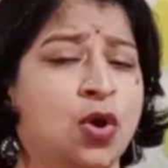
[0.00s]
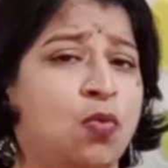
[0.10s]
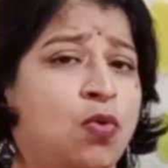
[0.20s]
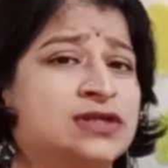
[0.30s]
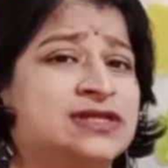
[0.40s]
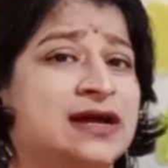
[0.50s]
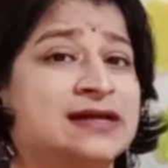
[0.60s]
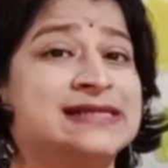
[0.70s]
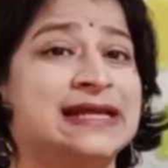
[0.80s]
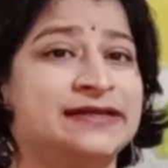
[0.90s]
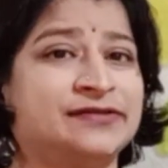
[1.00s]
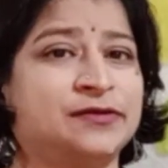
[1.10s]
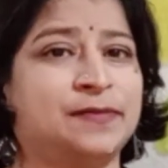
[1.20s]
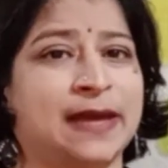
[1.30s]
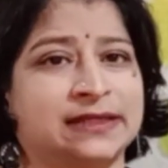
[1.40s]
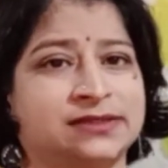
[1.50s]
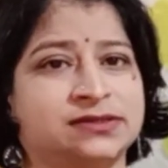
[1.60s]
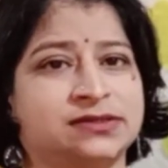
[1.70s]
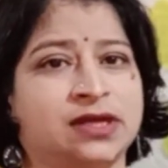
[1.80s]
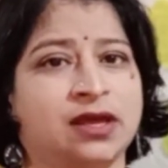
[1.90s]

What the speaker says: what are sanitary pads.